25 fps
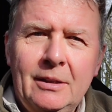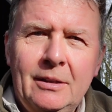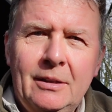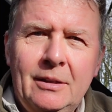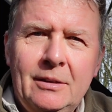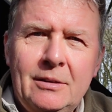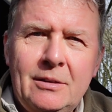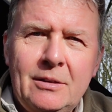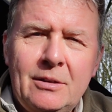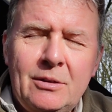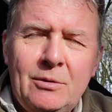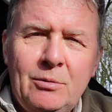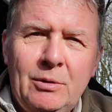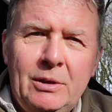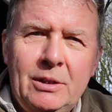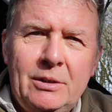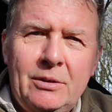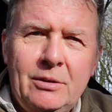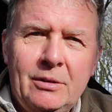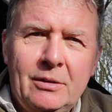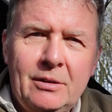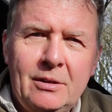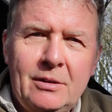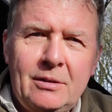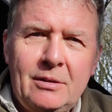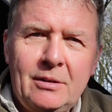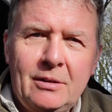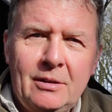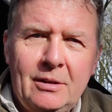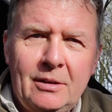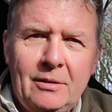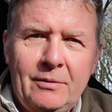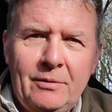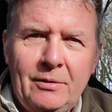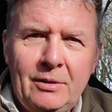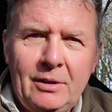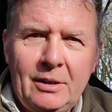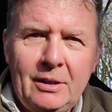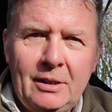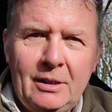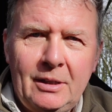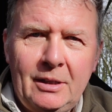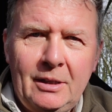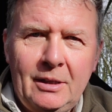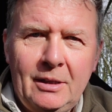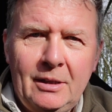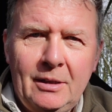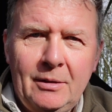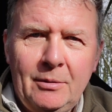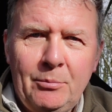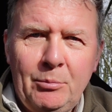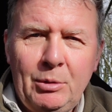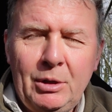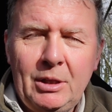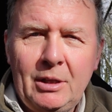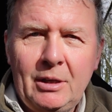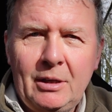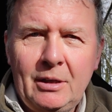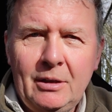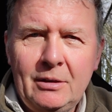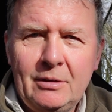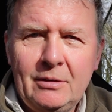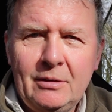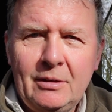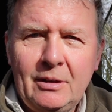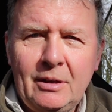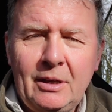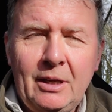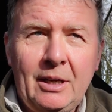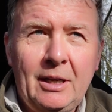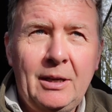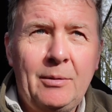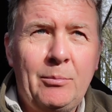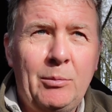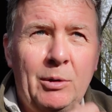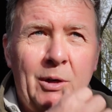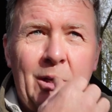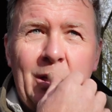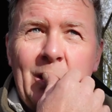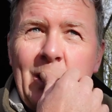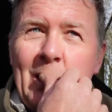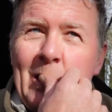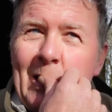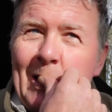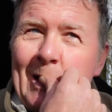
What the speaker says: There's a switch on the side of the bit that goes on the camera